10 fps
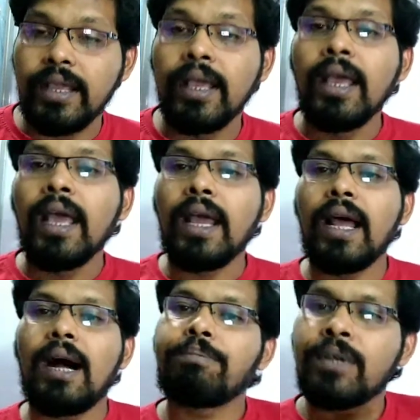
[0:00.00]
day,
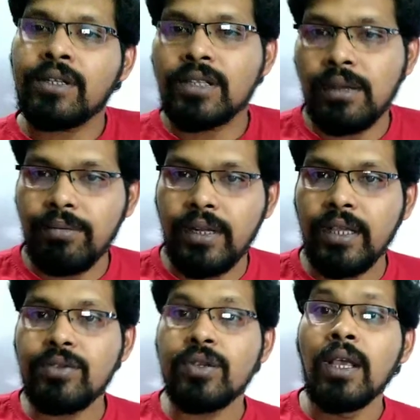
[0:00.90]
and after some
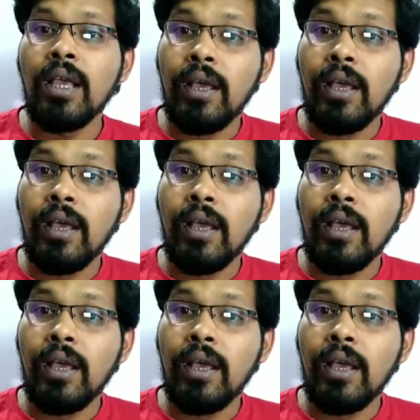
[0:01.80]
days,